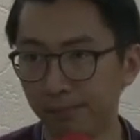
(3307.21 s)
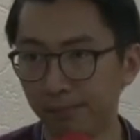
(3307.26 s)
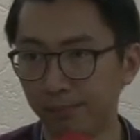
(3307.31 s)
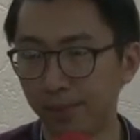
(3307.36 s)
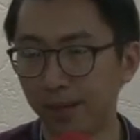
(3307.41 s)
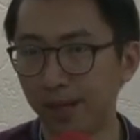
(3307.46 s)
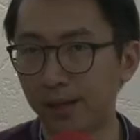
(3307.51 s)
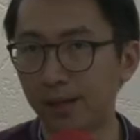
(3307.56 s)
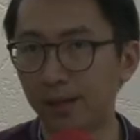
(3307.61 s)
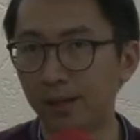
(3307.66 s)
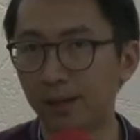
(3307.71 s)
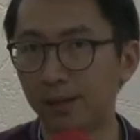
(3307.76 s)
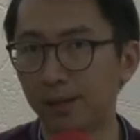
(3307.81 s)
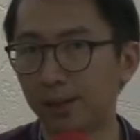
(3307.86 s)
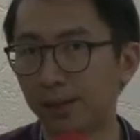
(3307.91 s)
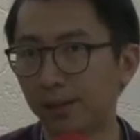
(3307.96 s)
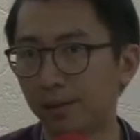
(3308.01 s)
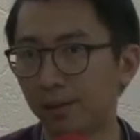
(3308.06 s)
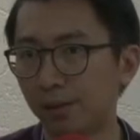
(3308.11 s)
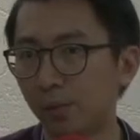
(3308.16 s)
But
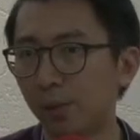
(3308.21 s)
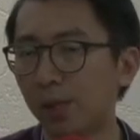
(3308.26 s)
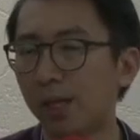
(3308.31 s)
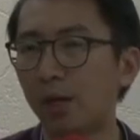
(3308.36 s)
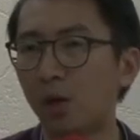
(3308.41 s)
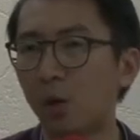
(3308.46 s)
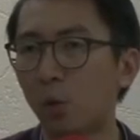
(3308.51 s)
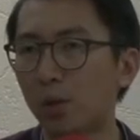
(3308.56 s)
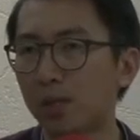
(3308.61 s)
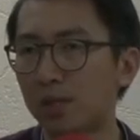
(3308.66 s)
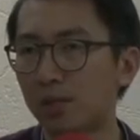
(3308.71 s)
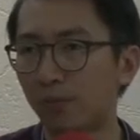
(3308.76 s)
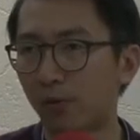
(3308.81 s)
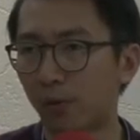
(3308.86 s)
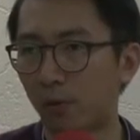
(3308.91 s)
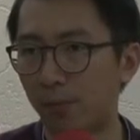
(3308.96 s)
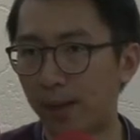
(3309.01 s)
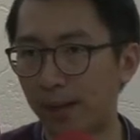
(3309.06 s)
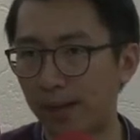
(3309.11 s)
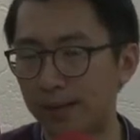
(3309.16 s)
we can always
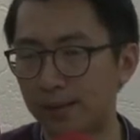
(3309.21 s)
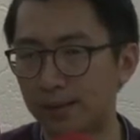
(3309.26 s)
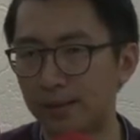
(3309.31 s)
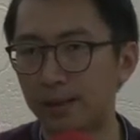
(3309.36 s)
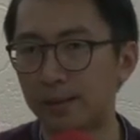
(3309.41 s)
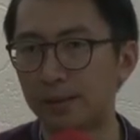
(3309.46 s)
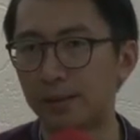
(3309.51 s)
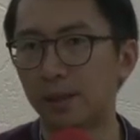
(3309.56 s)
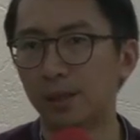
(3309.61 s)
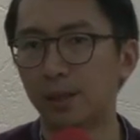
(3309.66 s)
fall back and say,